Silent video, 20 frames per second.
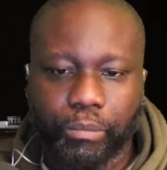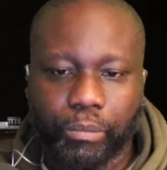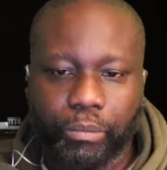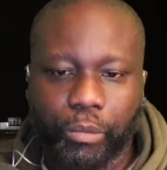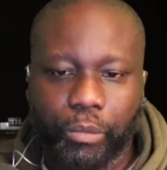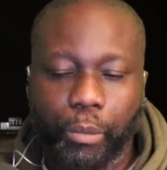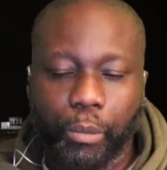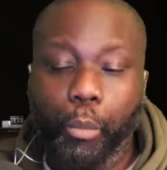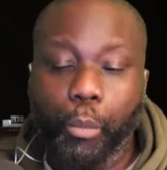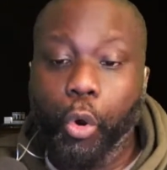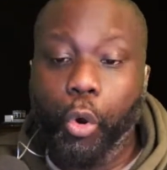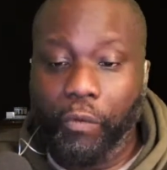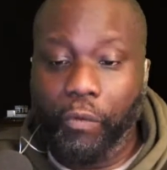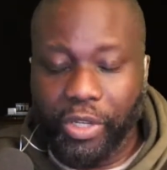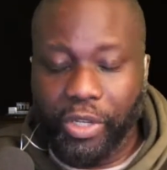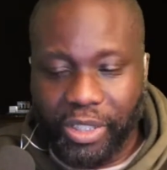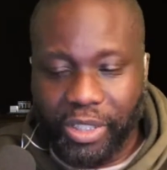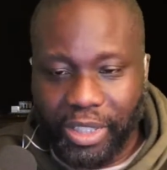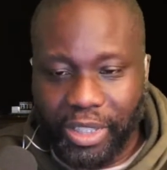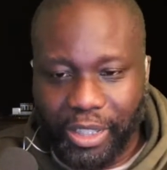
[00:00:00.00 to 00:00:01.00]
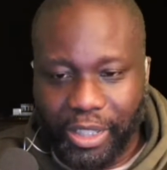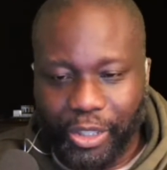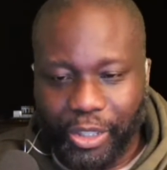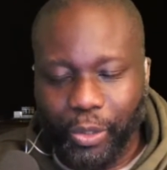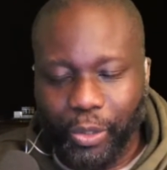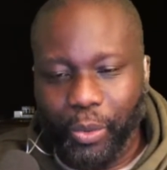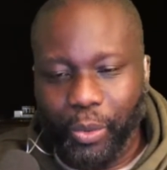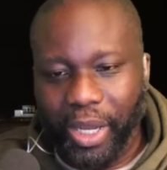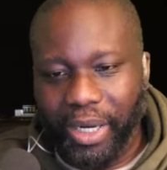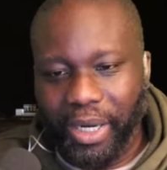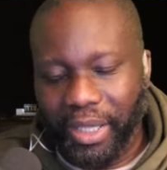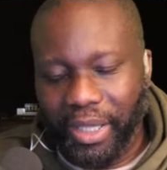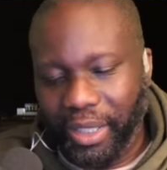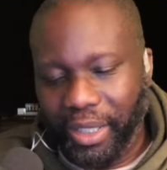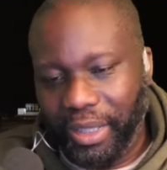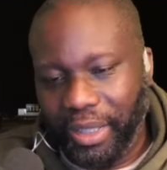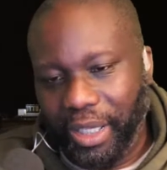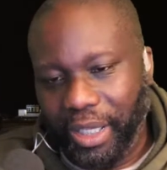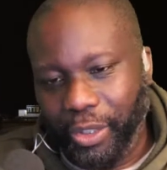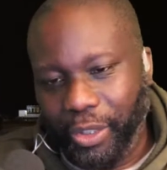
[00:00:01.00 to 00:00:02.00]
more of us need to do. And I think
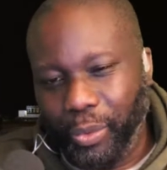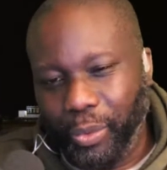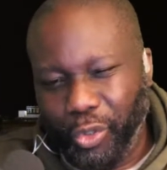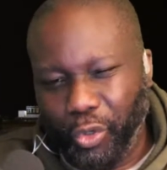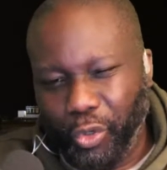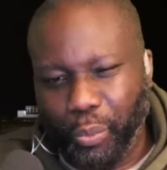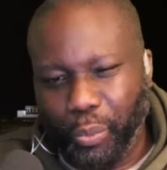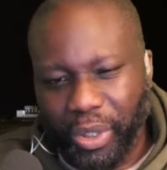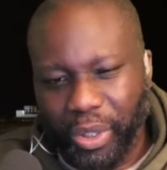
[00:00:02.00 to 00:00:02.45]
that YouTube and